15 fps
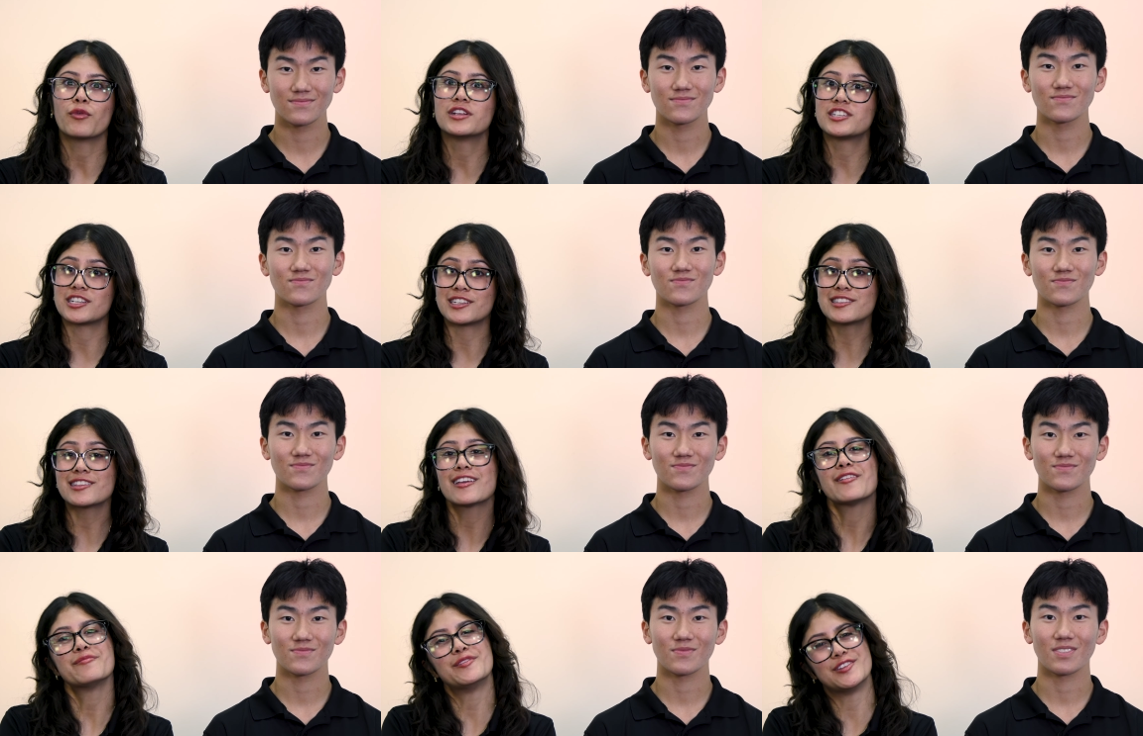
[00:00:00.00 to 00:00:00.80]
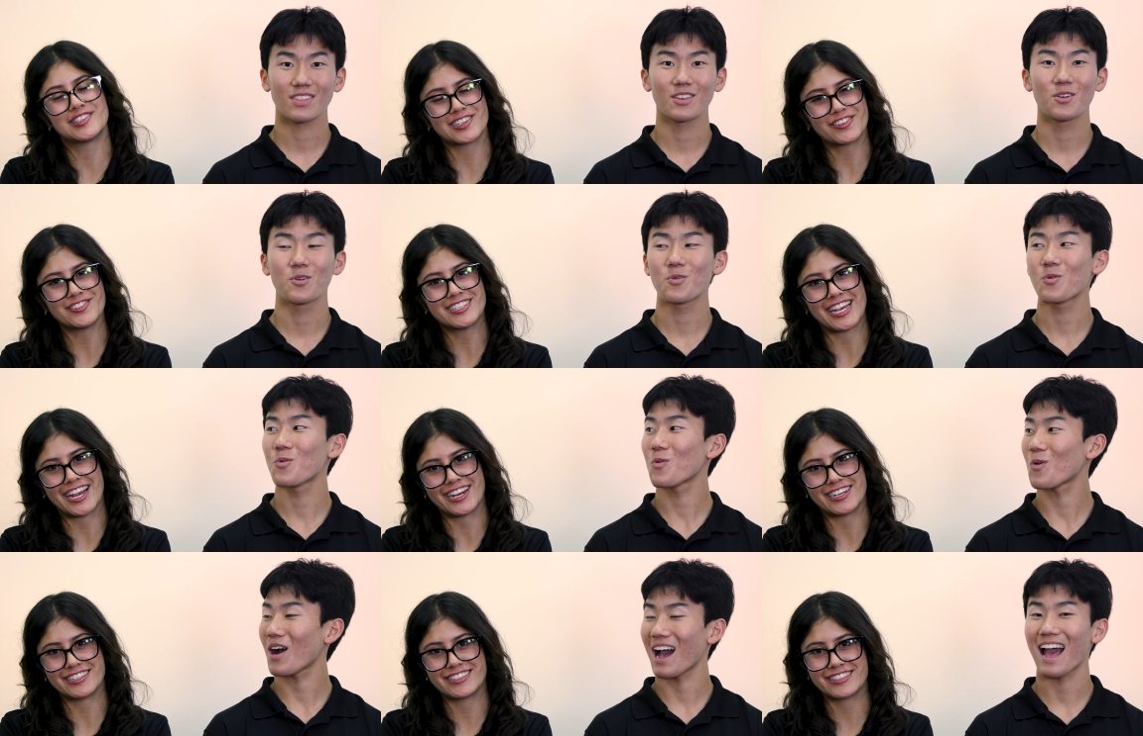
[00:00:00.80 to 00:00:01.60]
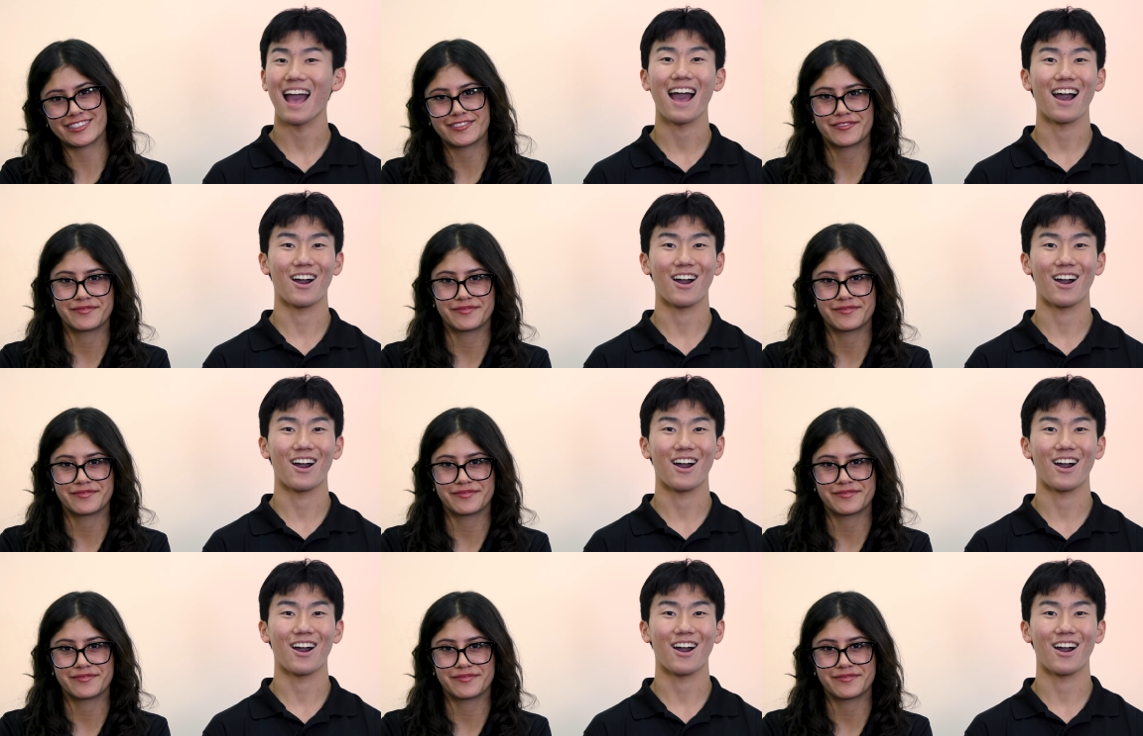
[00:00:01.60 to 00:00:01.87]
Speaker 1: which is musical chairs.